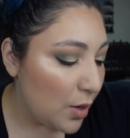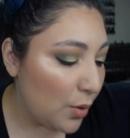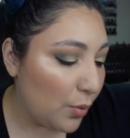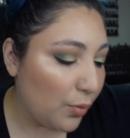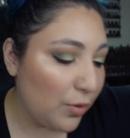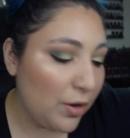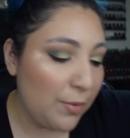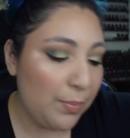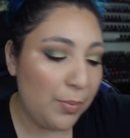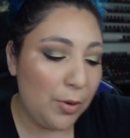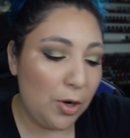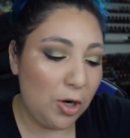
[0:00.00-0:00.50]

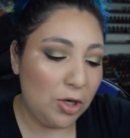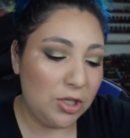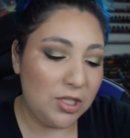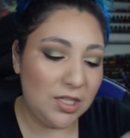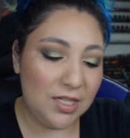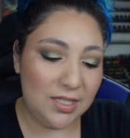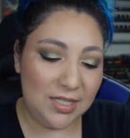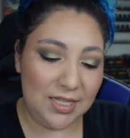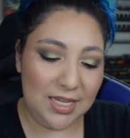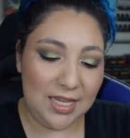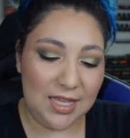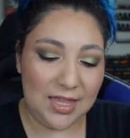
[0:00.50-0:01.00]

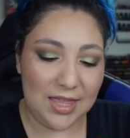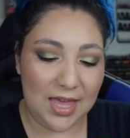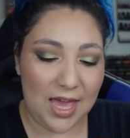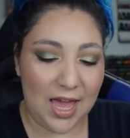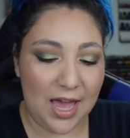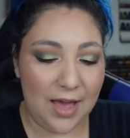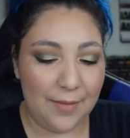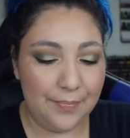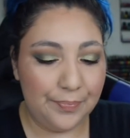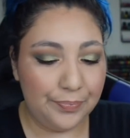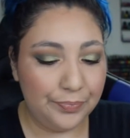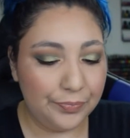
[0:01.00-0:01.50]
repurchasing
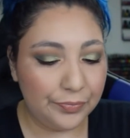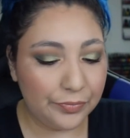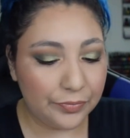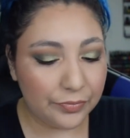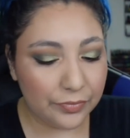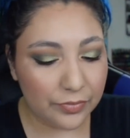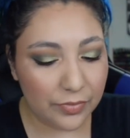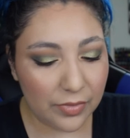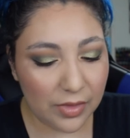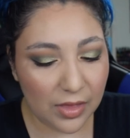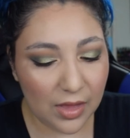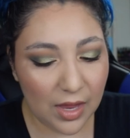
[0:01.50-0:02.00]
that.
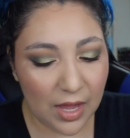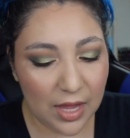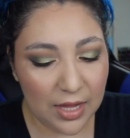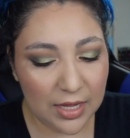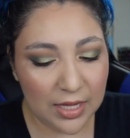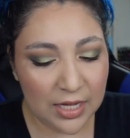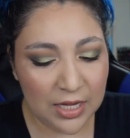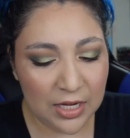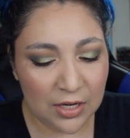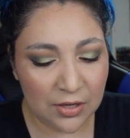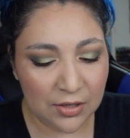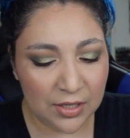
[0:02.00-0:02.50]

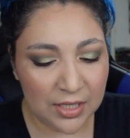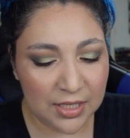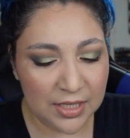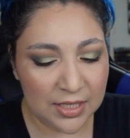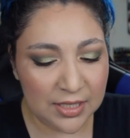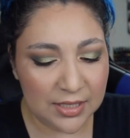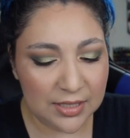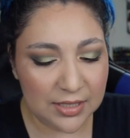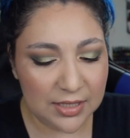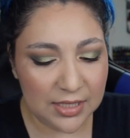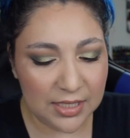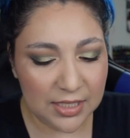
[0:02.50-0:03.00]
Here
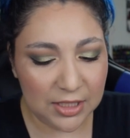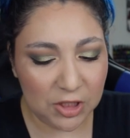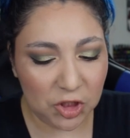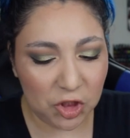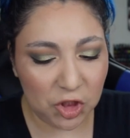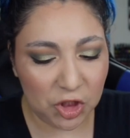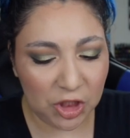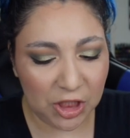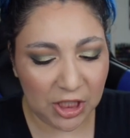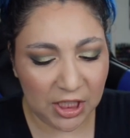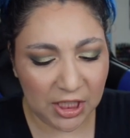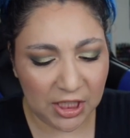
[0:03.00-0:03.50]
is the
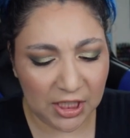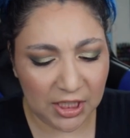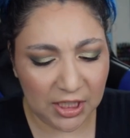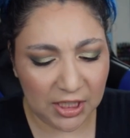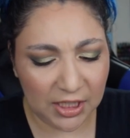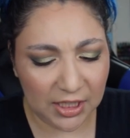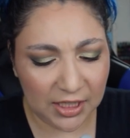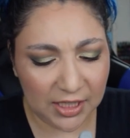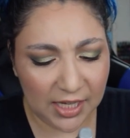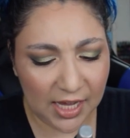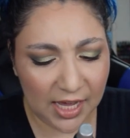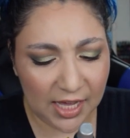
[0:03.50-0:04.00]

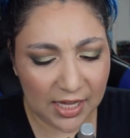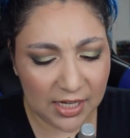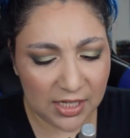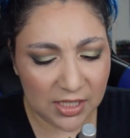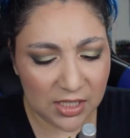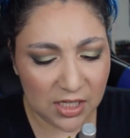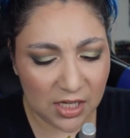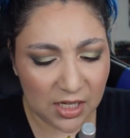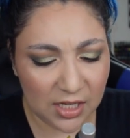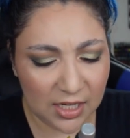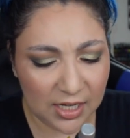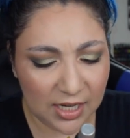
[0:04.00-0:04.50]
Chi
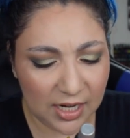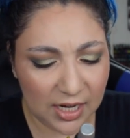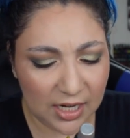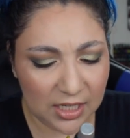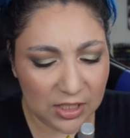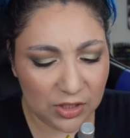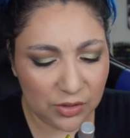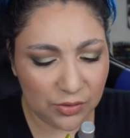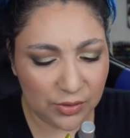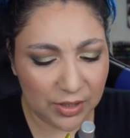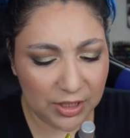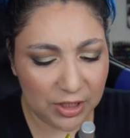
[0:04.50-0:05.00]
Catatonic
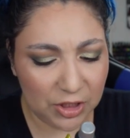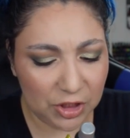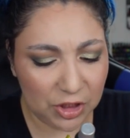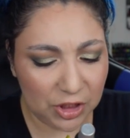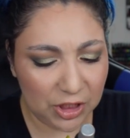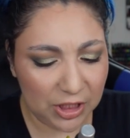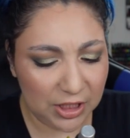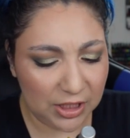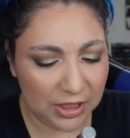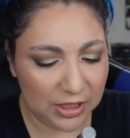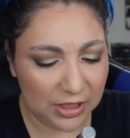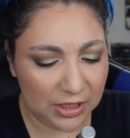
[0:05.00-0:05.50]

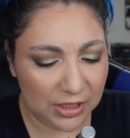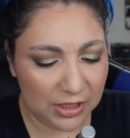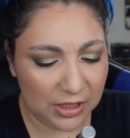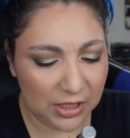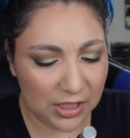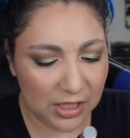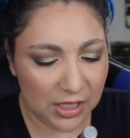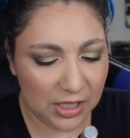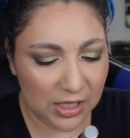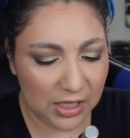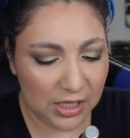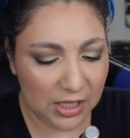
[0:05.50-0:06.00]
Hydration
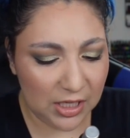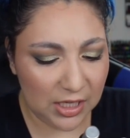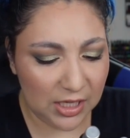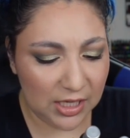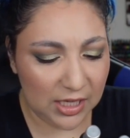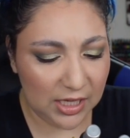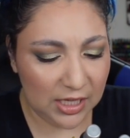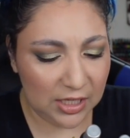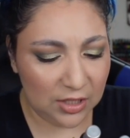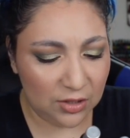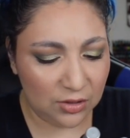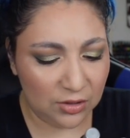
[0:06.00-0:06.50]

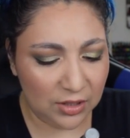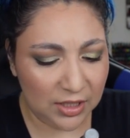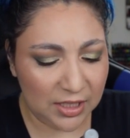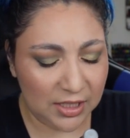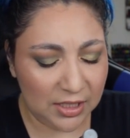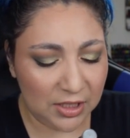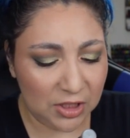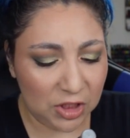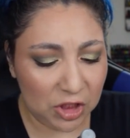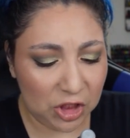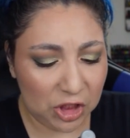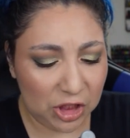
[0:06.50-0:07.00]

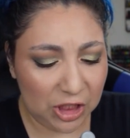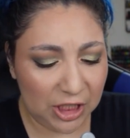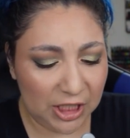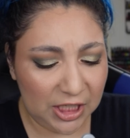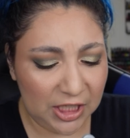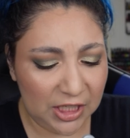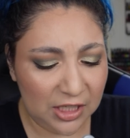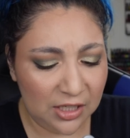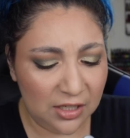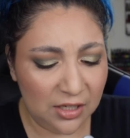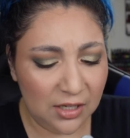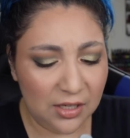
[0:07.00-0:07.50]
Interlink
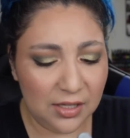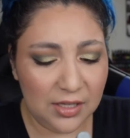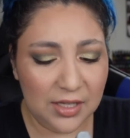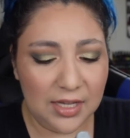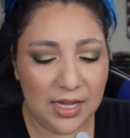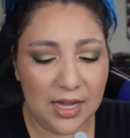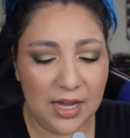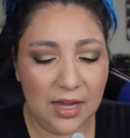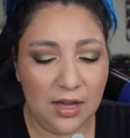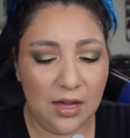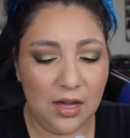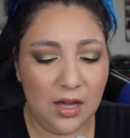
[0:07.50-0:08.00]
Chi.
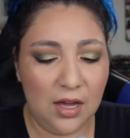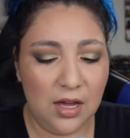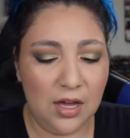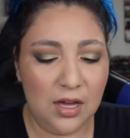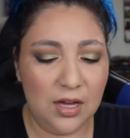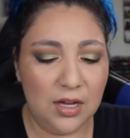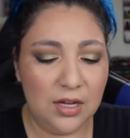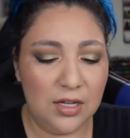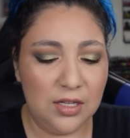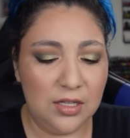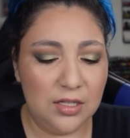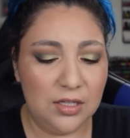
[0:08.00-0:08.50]
Yeah,
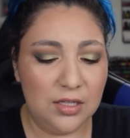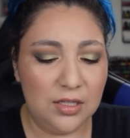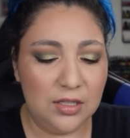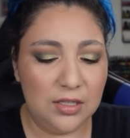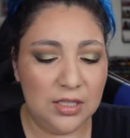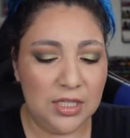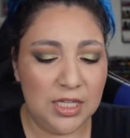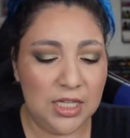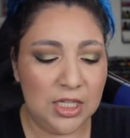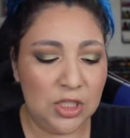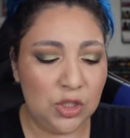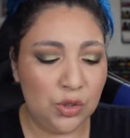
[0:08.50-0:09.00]
uh,
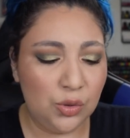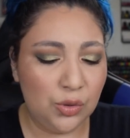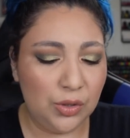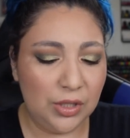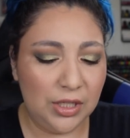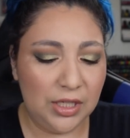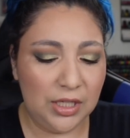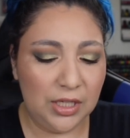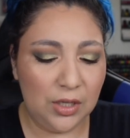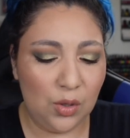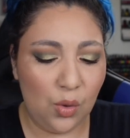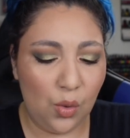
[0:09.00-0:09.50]
tea
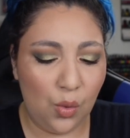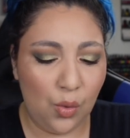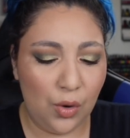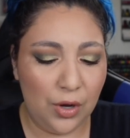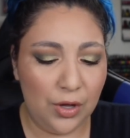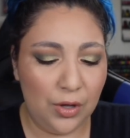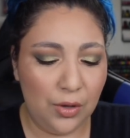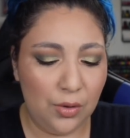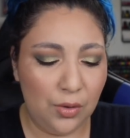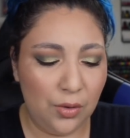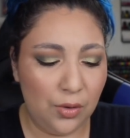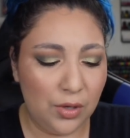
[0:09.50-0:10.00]
tree
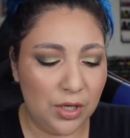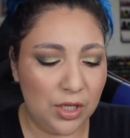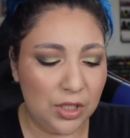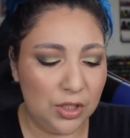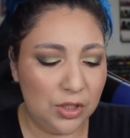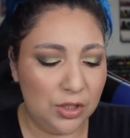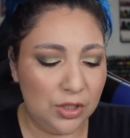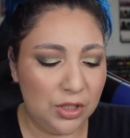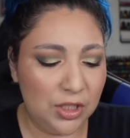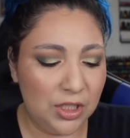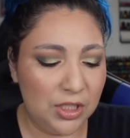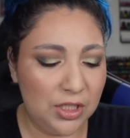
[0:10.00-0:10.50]
oil
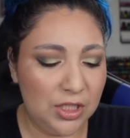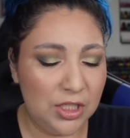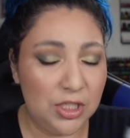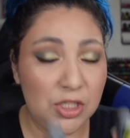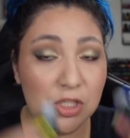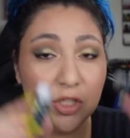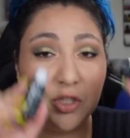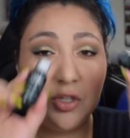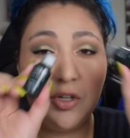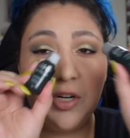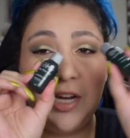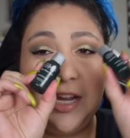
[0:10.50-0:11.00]
con
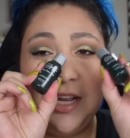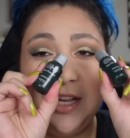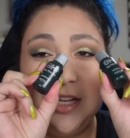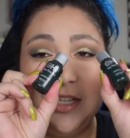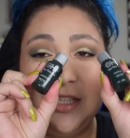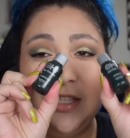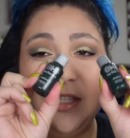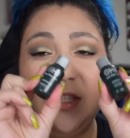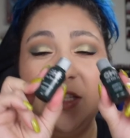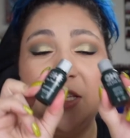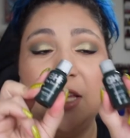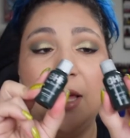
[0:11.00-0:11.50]
conditioner
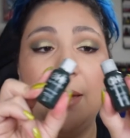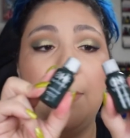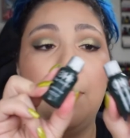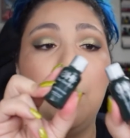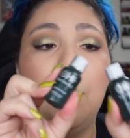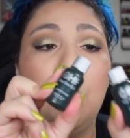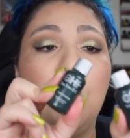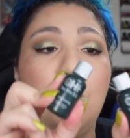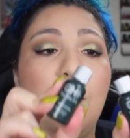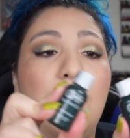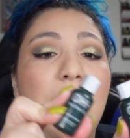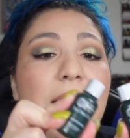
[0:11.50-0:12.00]
and
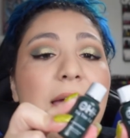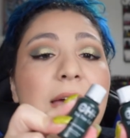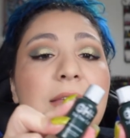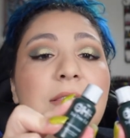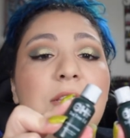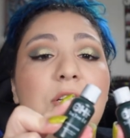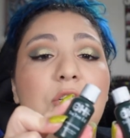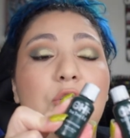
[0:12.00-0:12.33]
shampoo i had the